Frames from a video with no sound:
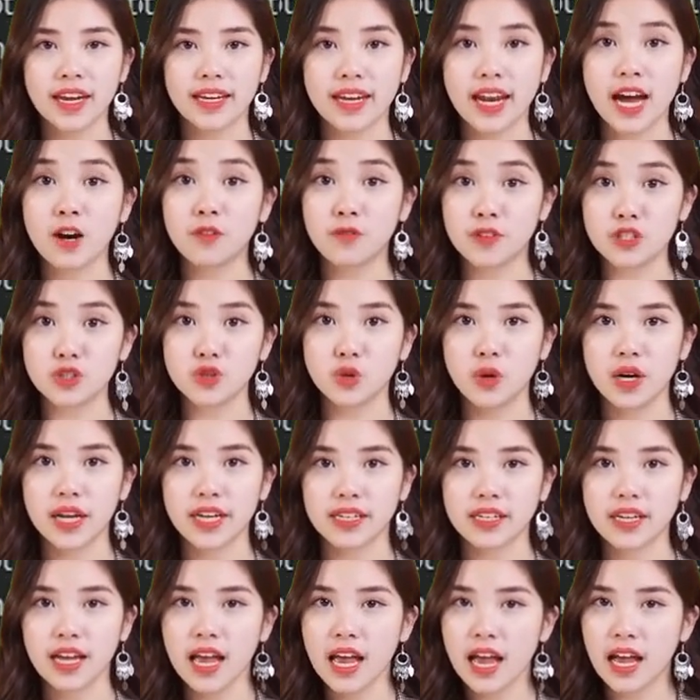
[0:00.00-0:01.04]

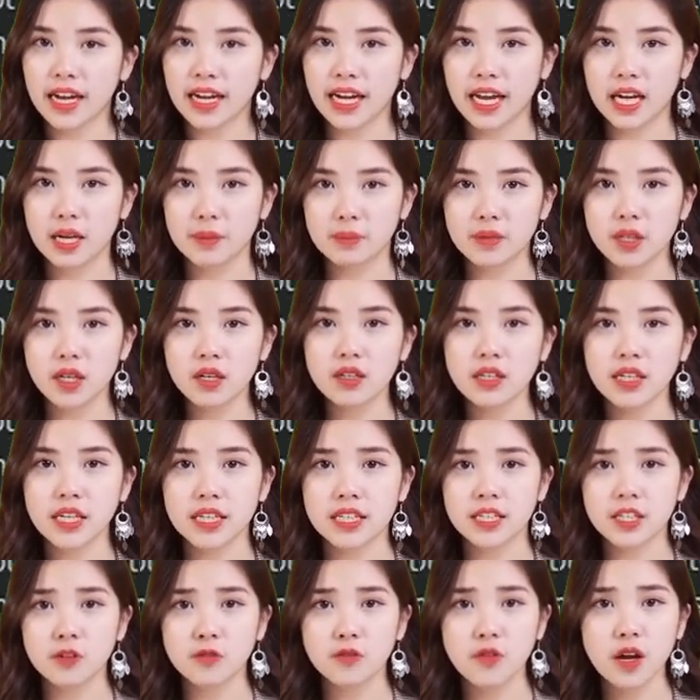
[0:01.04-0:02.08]
Miniaturization will
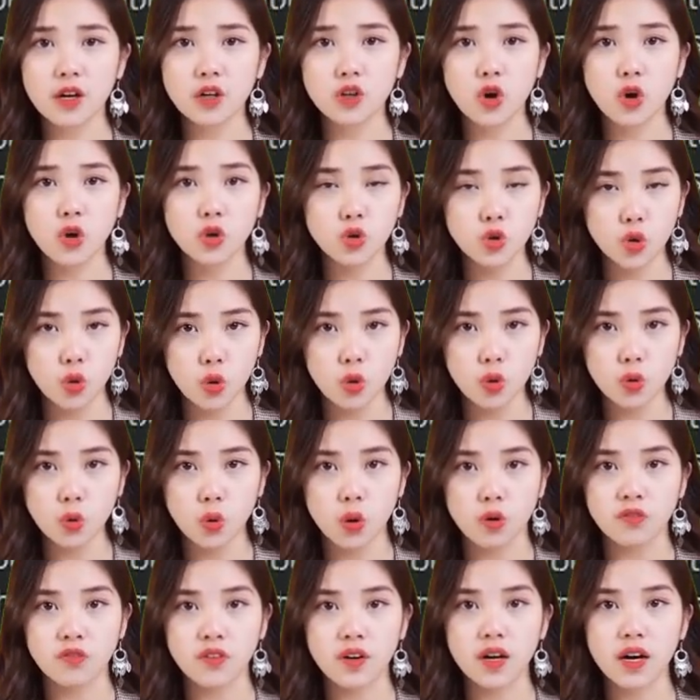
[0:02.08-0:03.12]
fight against the
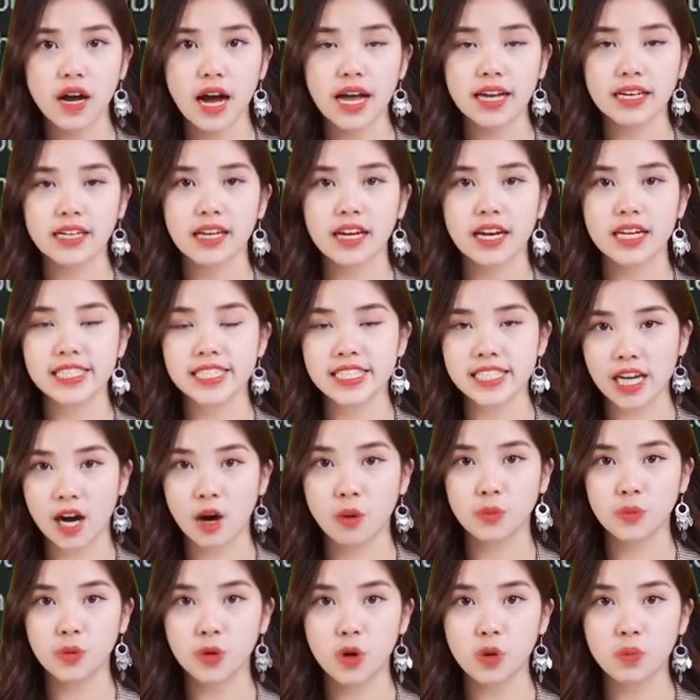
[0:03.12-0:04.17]
quality, and it's
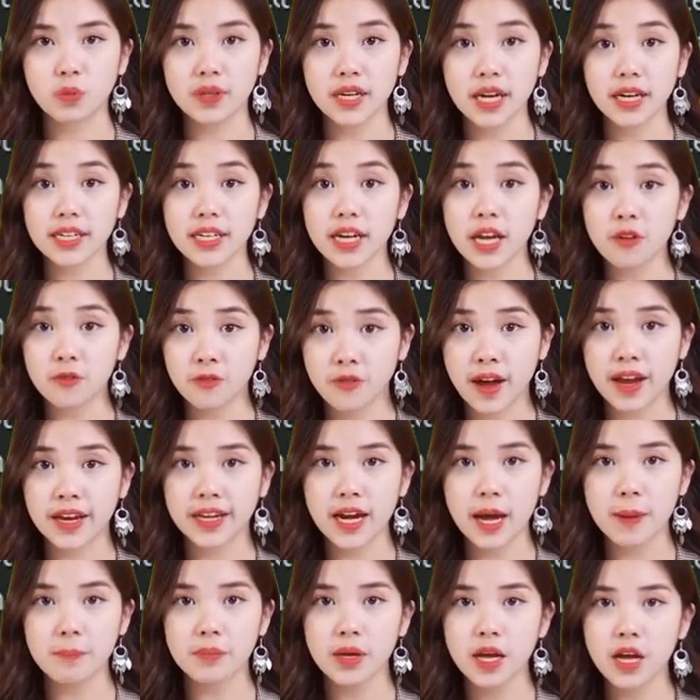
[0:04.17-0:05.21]
not guaranteed that
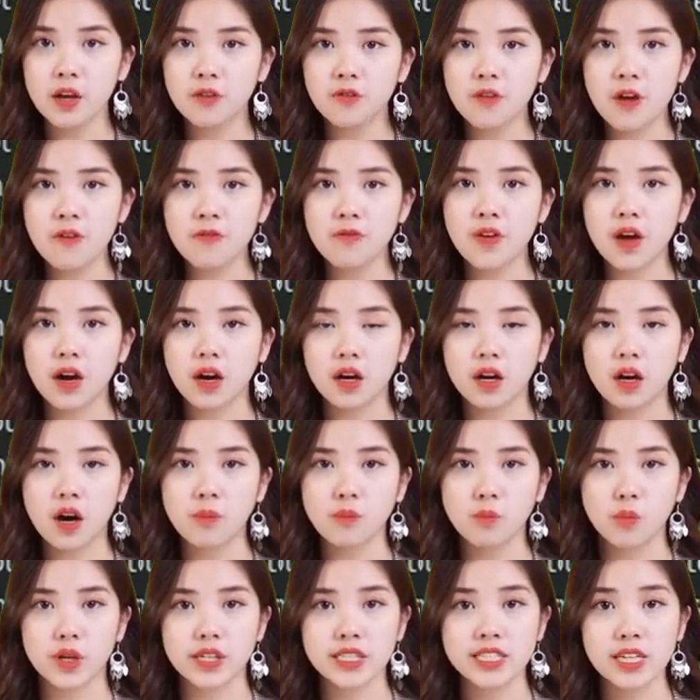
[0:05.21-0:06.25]
someone would jump
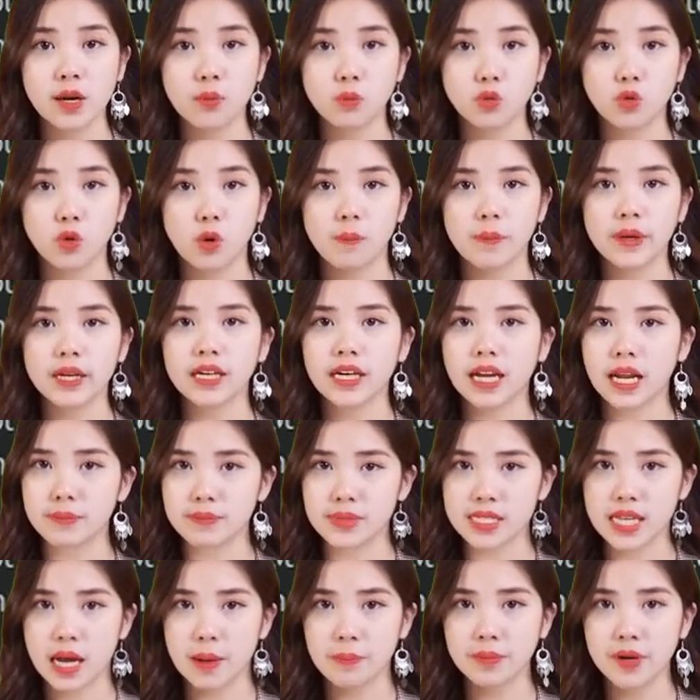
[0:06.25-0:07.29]
into a risky
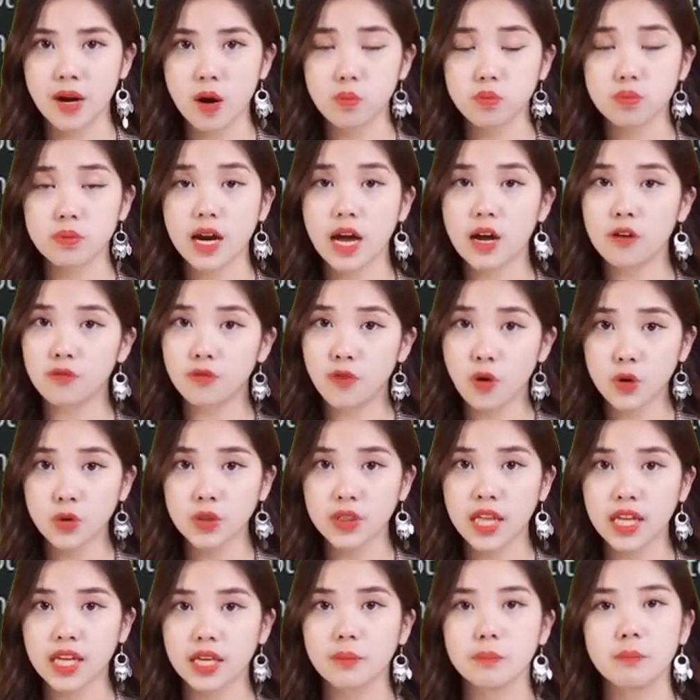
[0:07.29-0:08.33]
lower quality
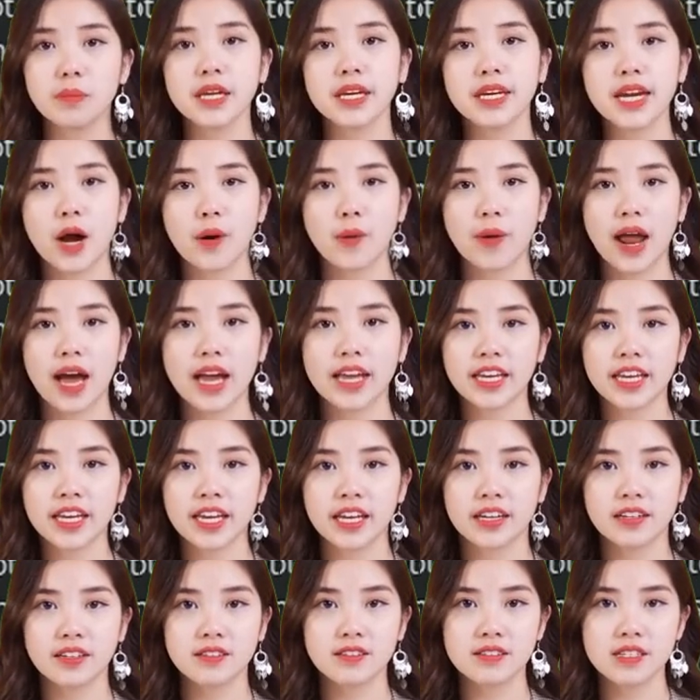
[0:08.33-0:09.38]
section when VR is
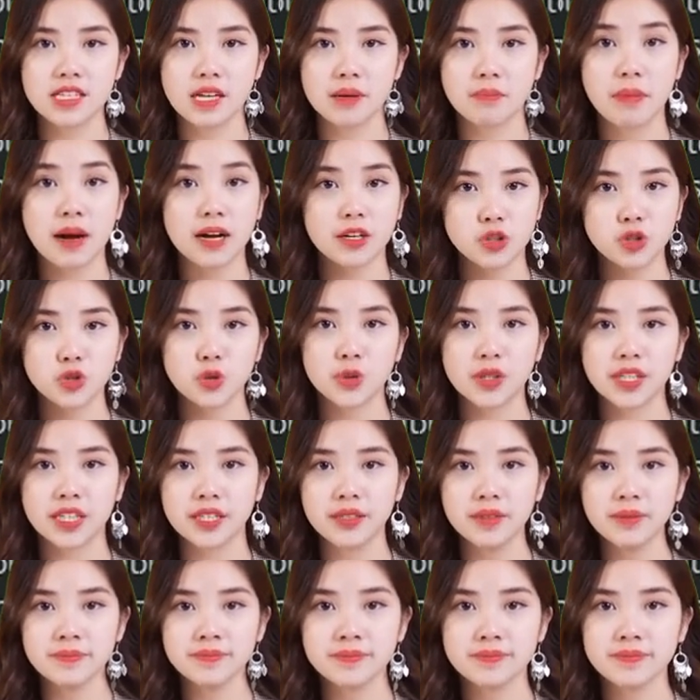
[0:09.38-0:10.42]
still
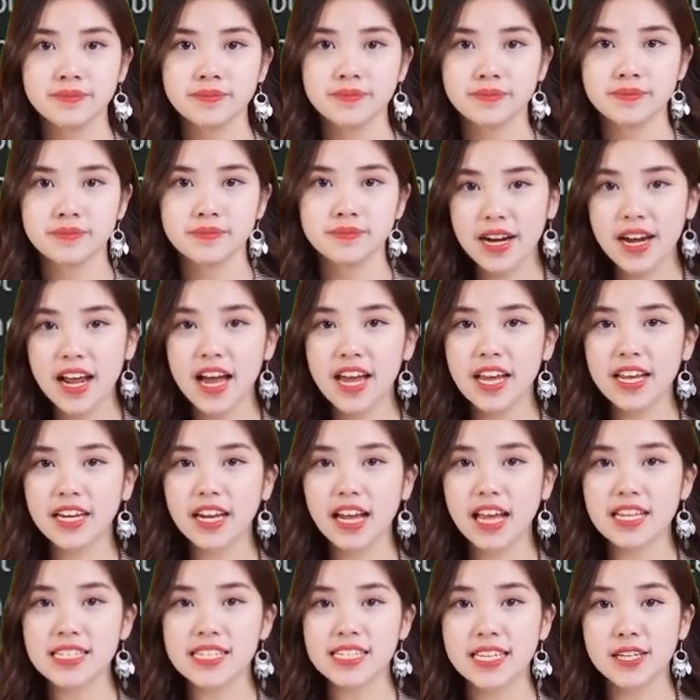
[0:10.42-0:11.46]
in such a bad
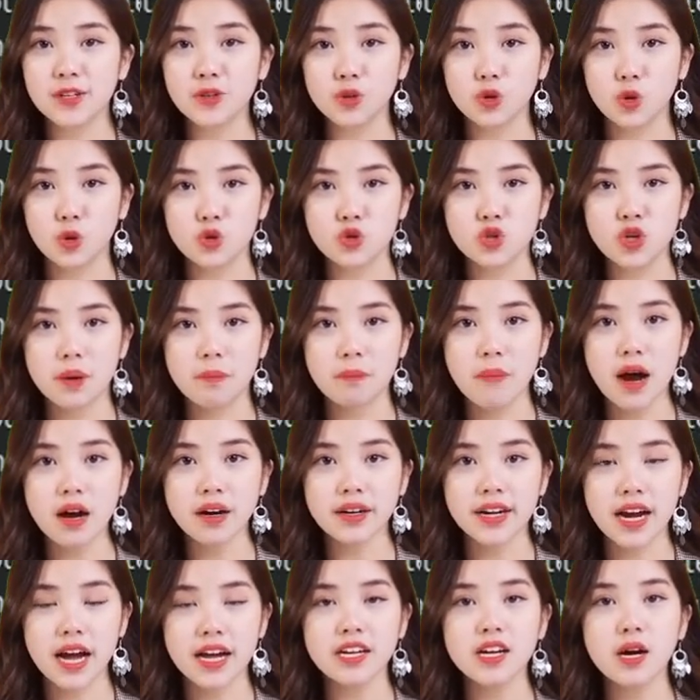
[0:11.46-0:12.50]
image quality
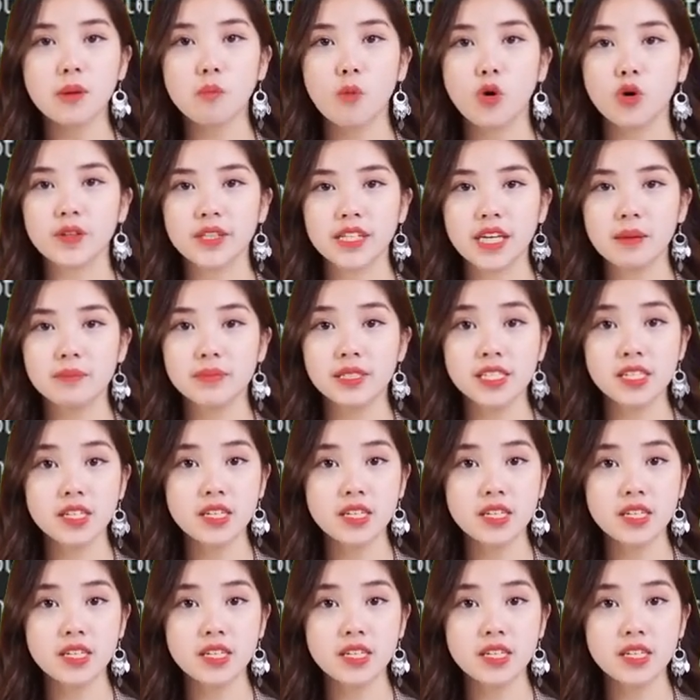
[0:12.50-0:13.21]
speaking state.